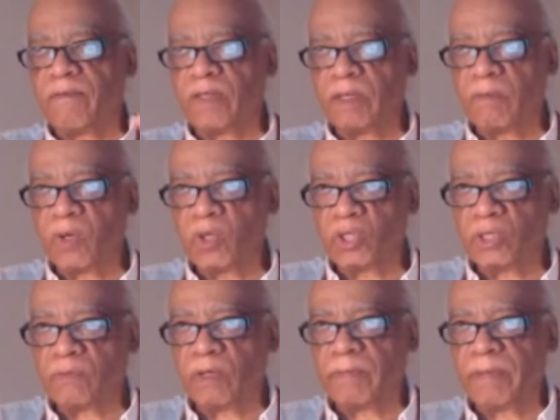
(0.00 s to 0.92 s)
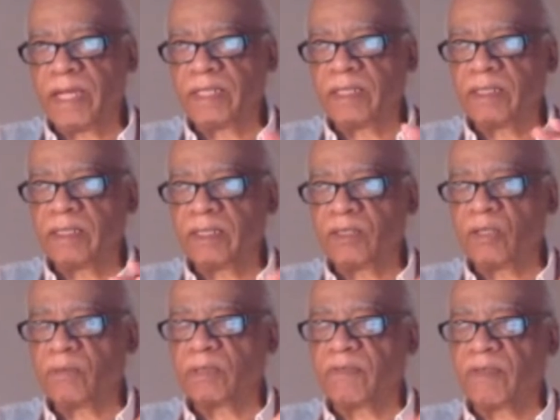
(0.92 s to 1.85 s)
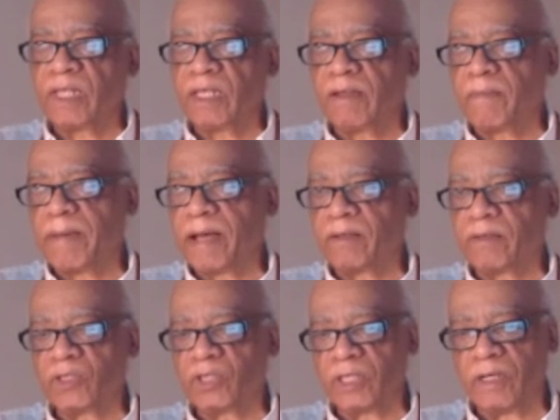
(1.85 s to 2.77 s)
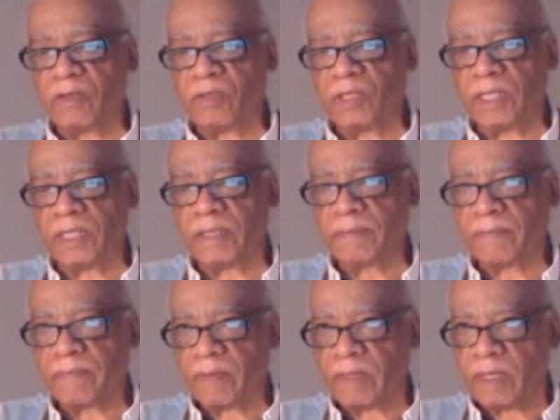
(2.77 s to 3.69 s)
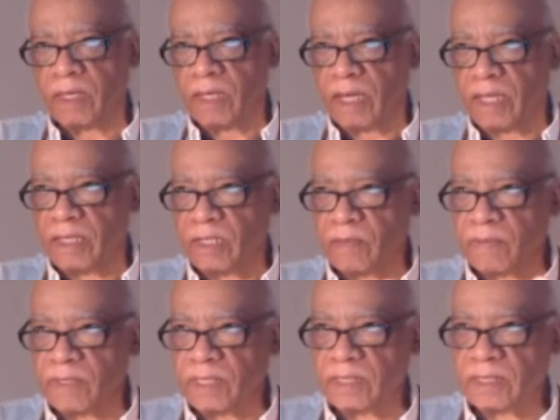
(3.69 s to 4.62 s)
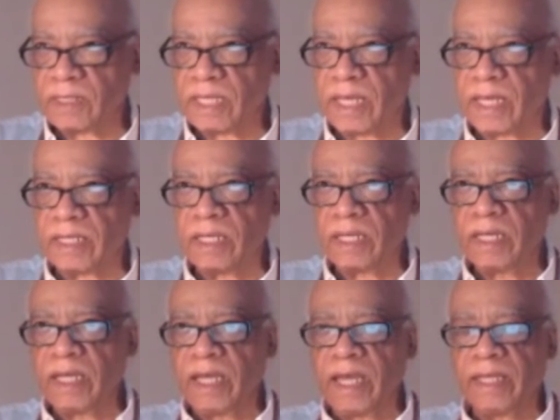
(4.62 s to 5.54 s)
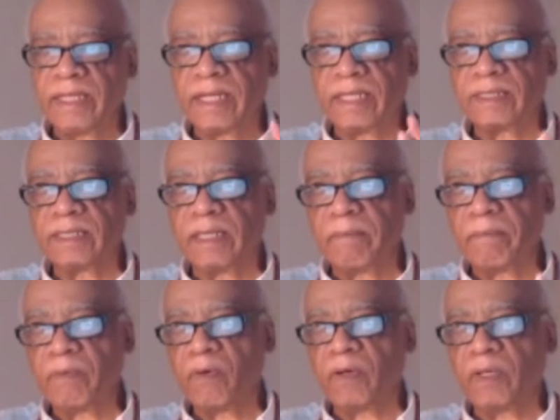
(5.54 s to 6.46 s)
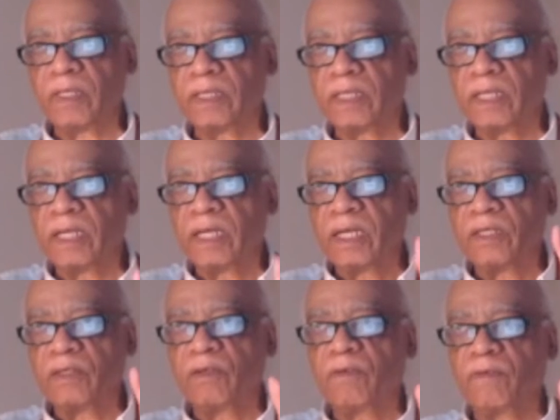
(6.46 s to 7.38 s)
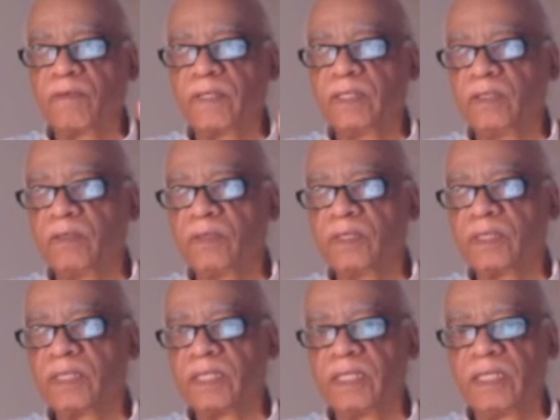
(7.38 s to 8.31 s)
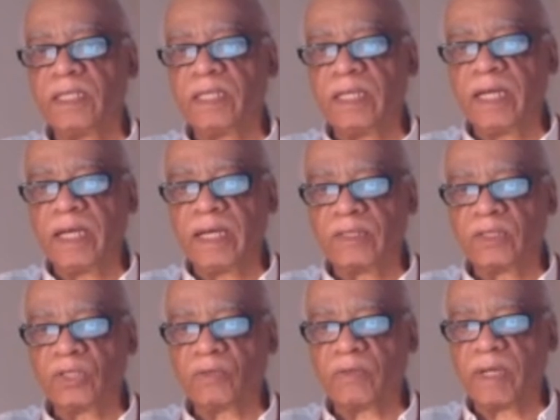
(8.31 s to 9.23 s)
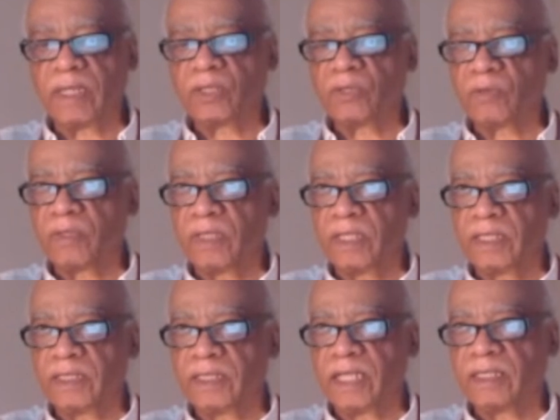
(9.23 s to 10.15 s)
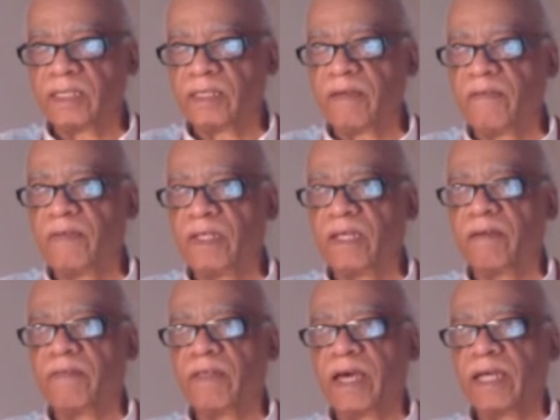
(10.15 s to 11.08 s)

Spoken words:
of the emotion remain in terms of the amount of charge in it. And then you release that. And then at some point, you've reduced the stress or the sensitivity of